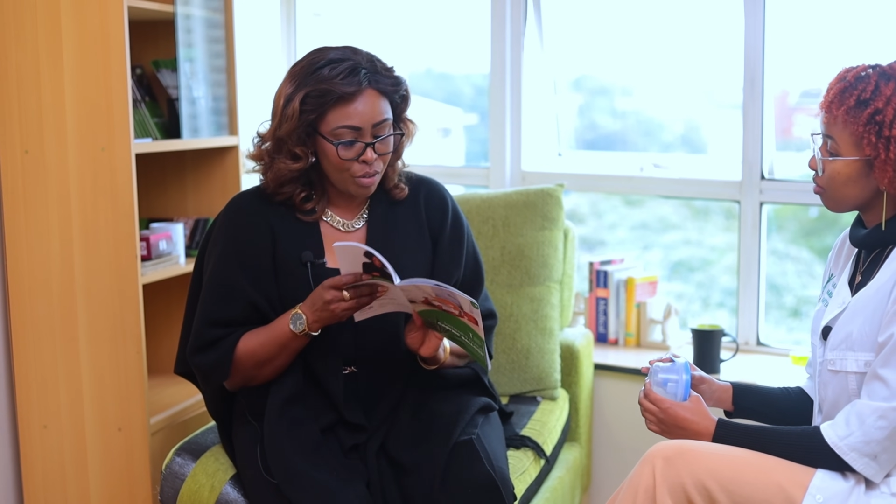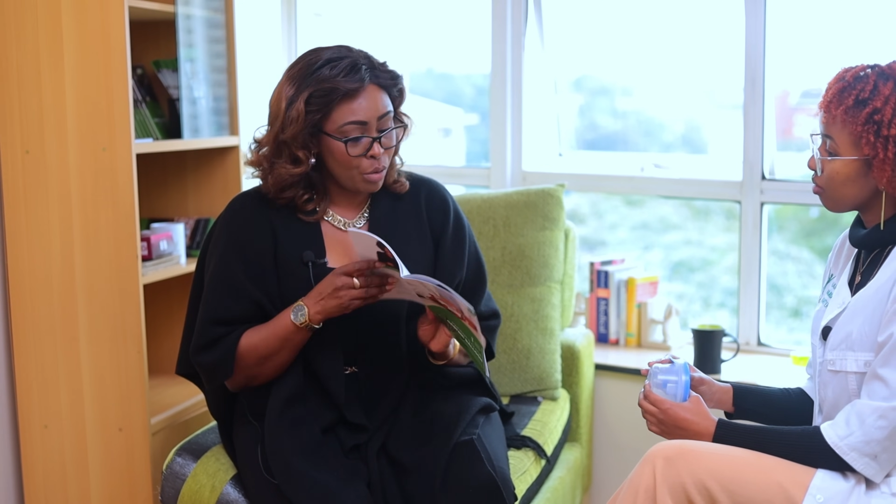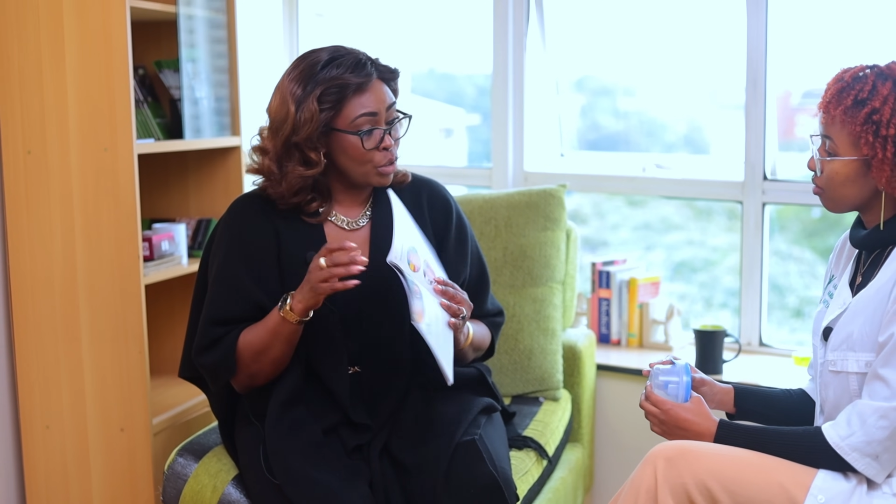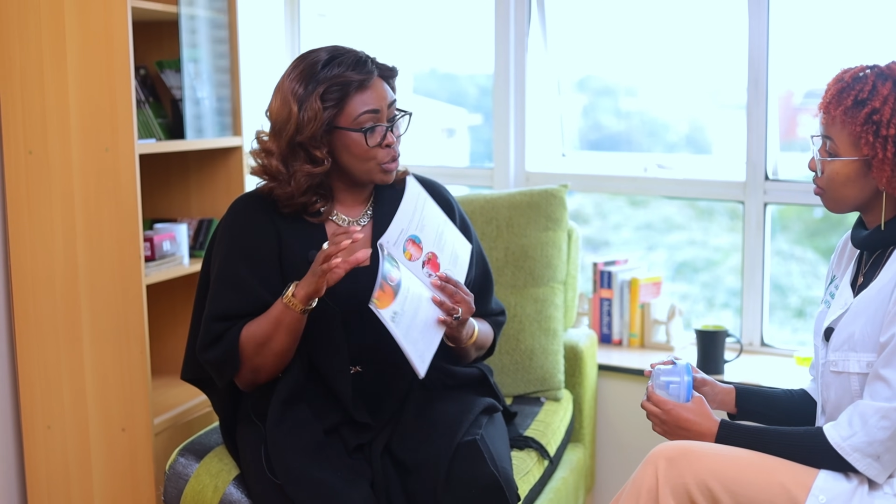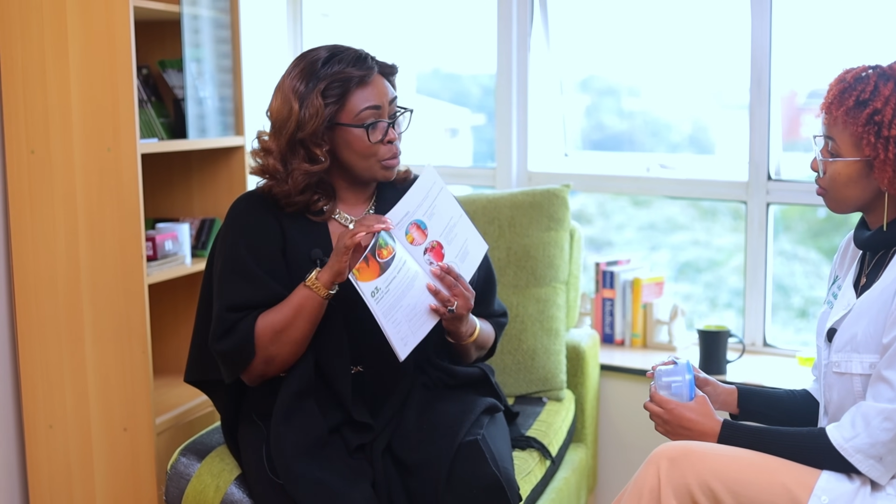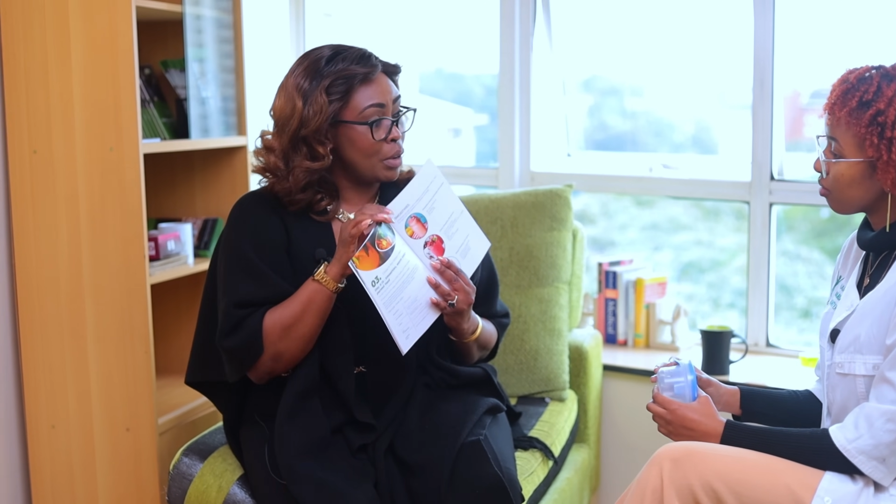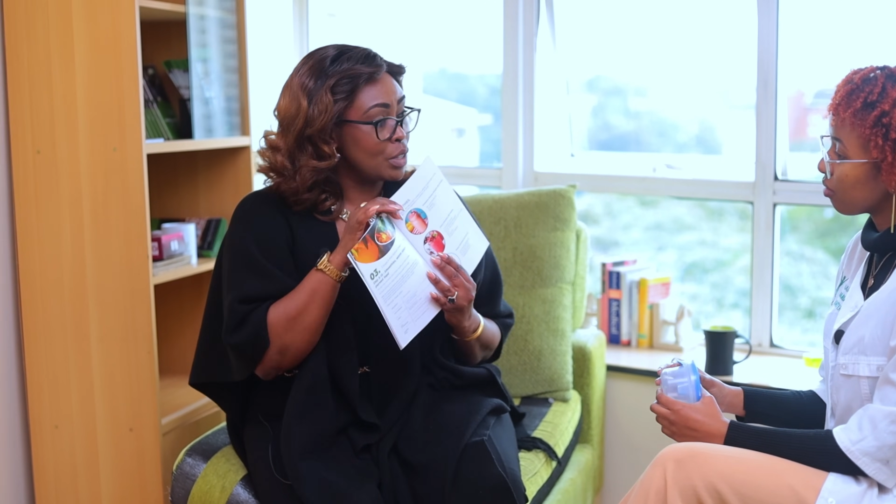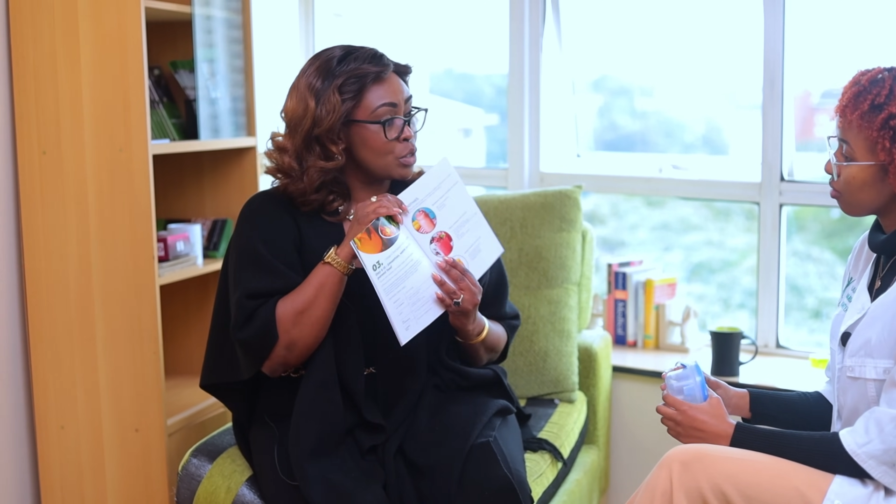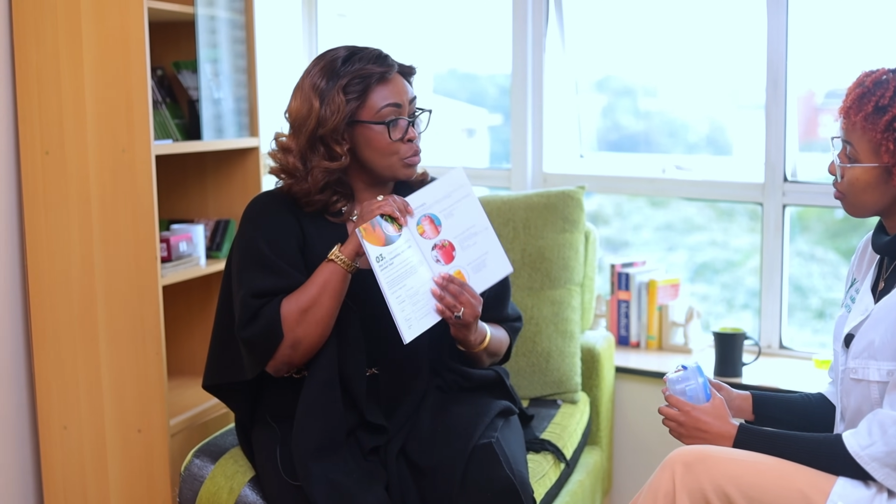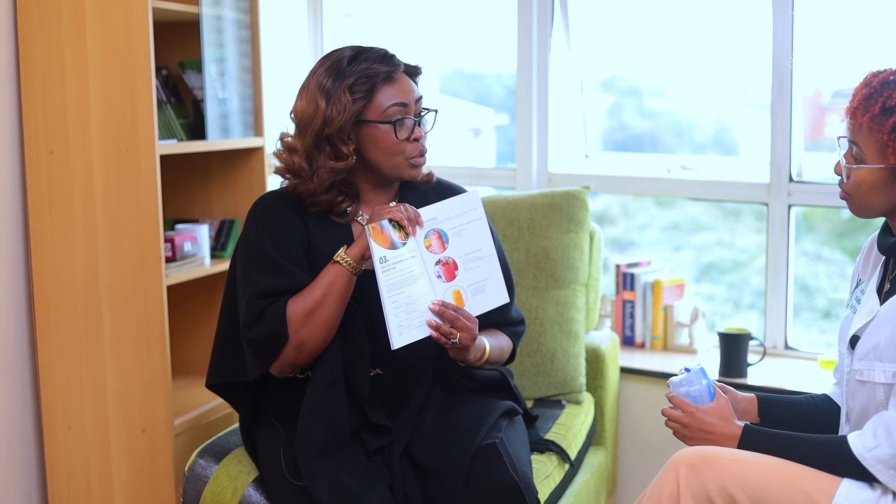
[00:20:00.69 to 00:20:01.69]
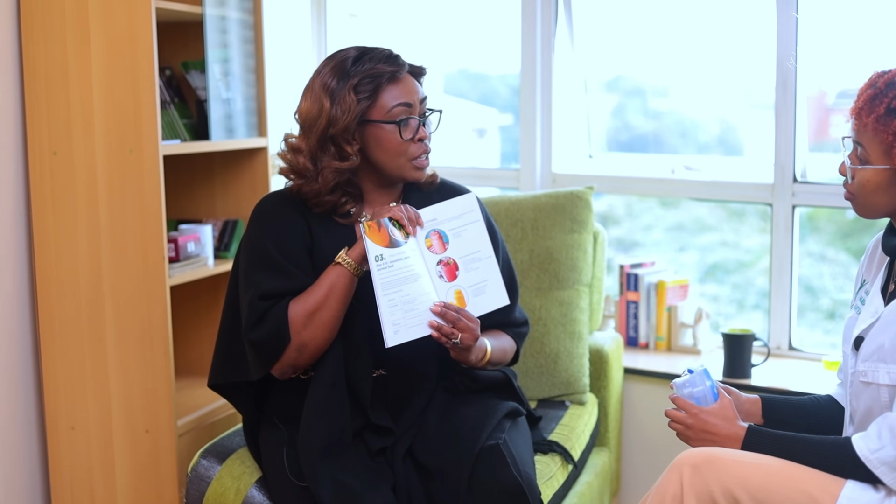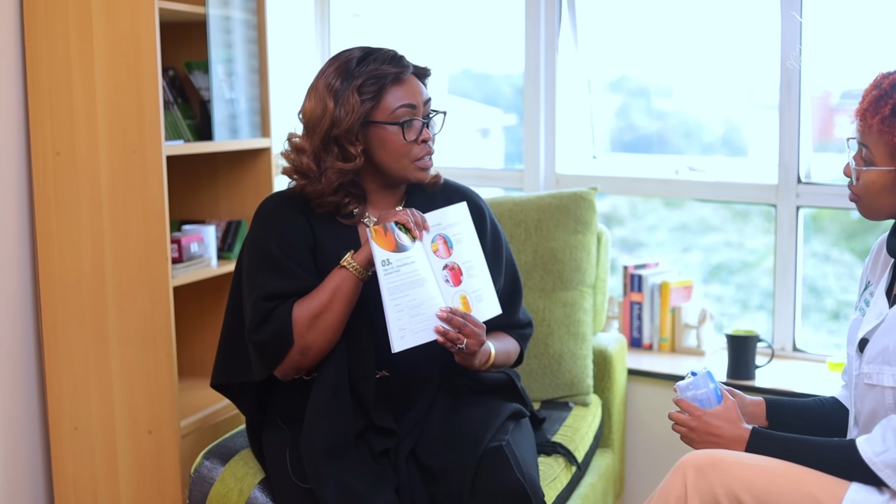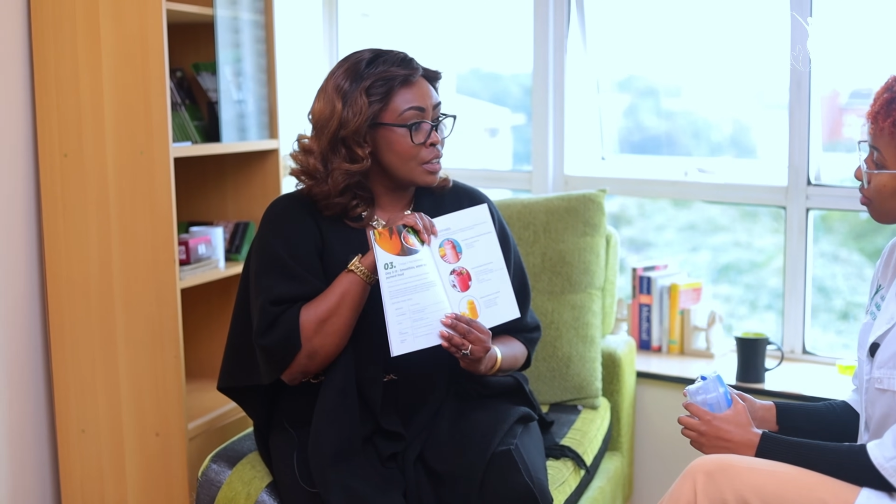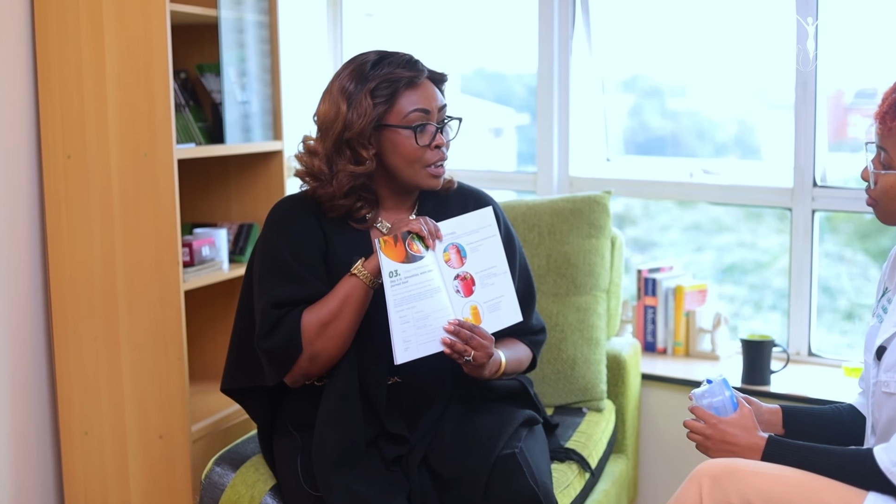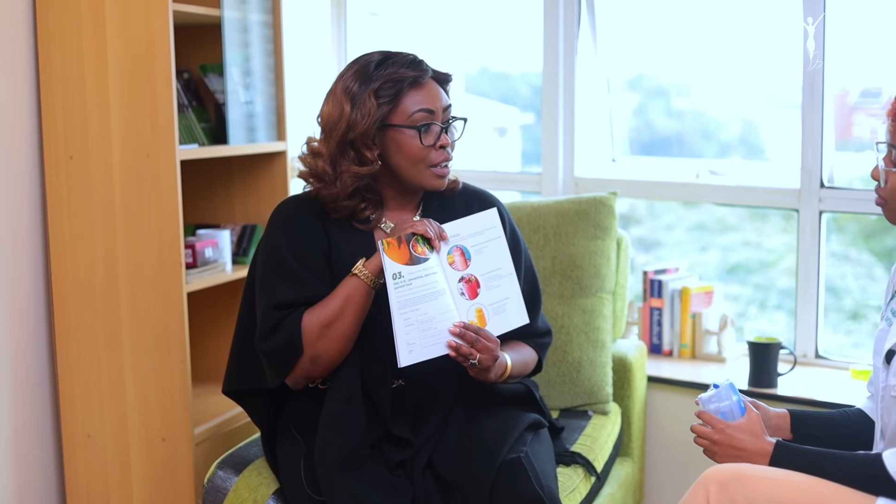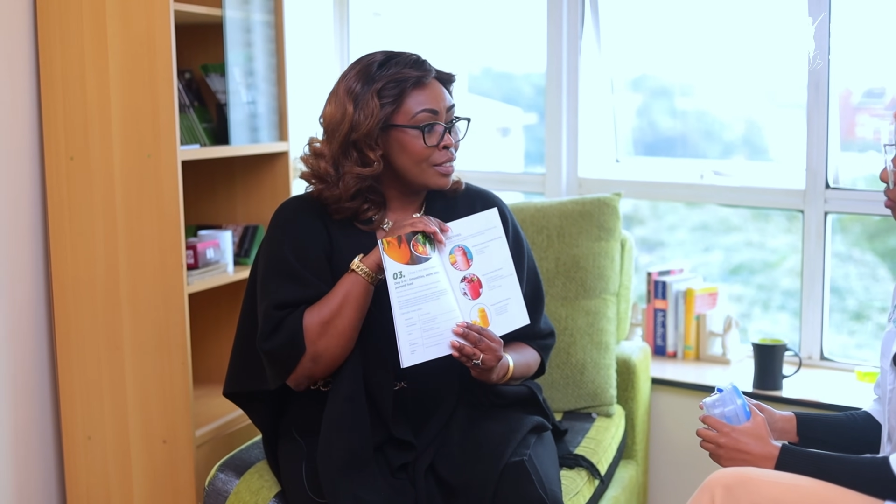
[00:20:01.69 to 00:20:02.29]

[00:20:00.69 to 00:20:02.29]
even when you're talking about smoothies,